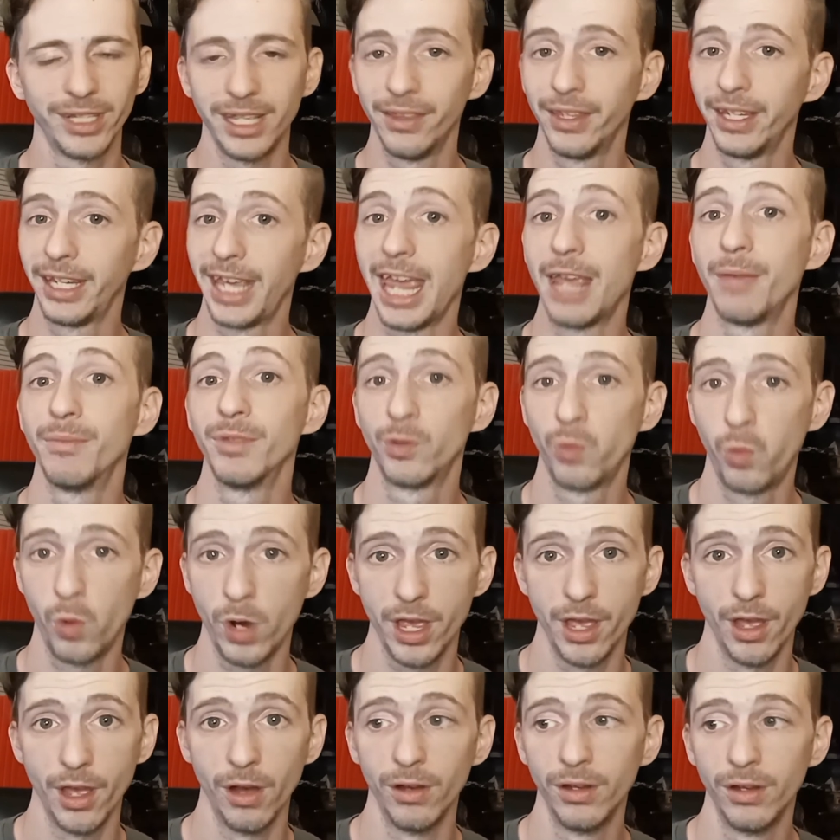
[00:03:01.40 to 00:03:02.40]
the game as
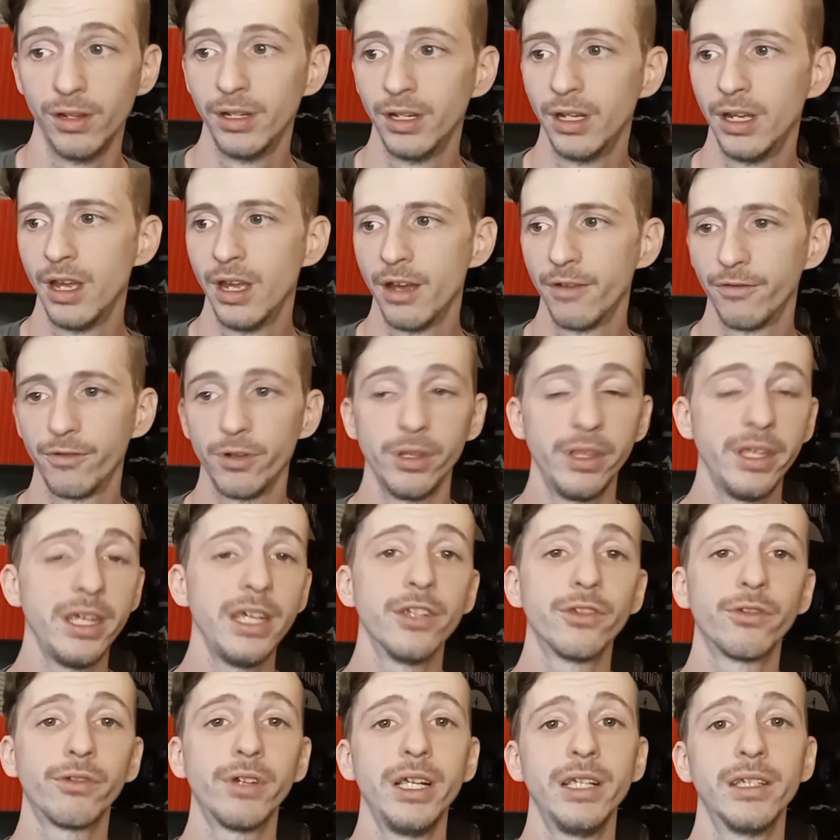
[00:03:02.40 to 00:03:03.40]
well. For
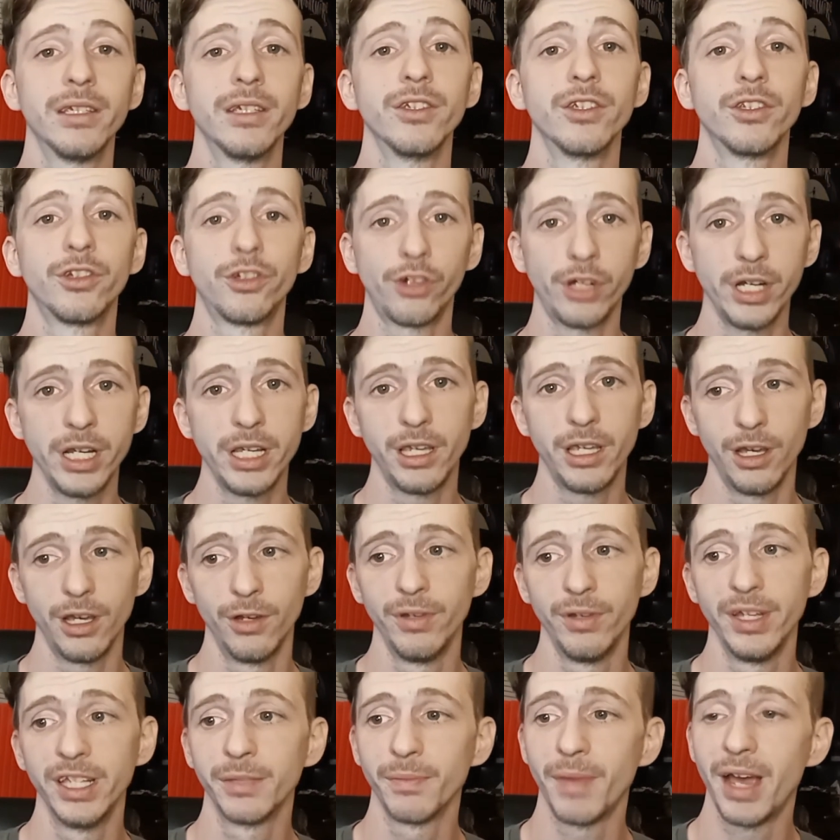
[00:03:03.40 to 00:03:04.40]
these reasons, Treecko
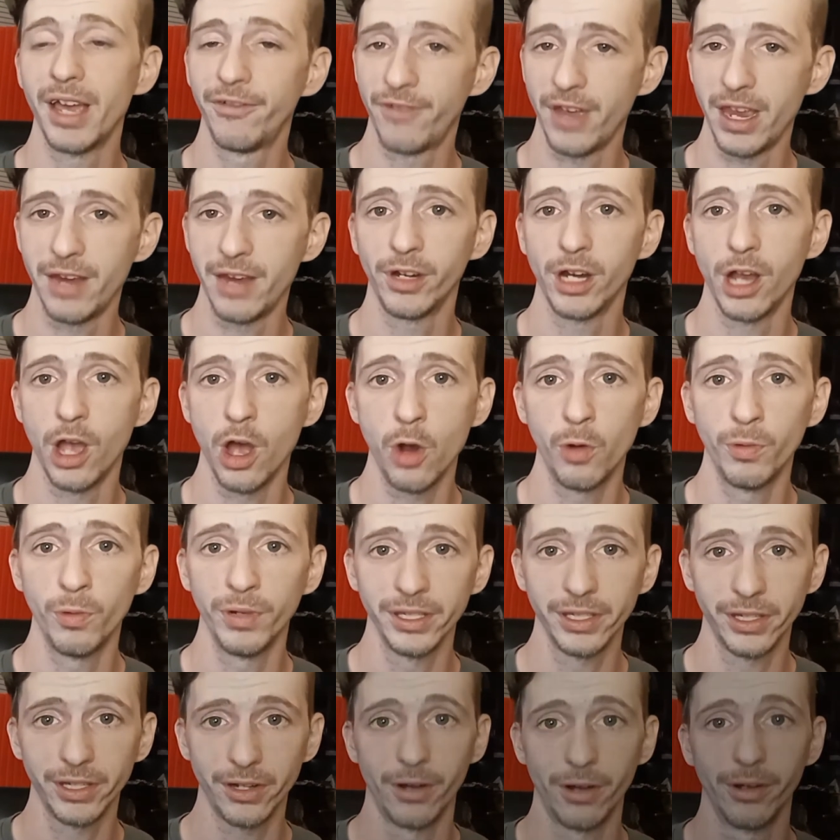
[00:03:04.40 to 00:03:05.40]
is my favorite Hoenn
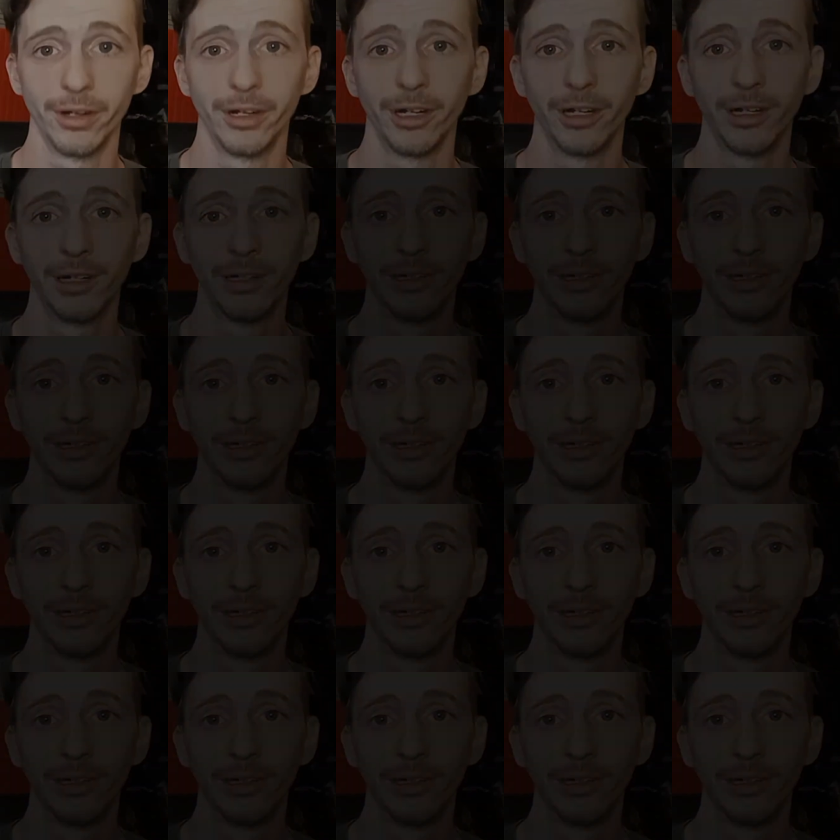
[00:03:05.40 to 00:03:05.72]
starter.